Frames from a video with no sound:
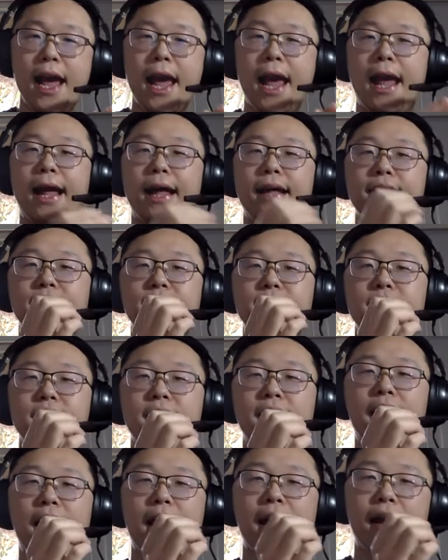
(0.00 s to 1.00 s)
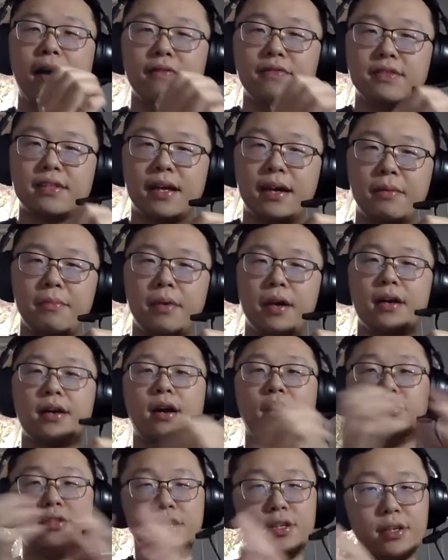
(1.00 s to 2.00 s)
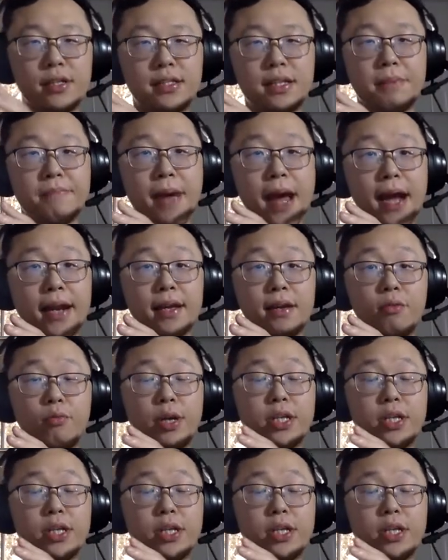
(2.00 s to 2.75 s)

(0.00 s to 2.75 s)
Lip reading: and I have some continuous embedding,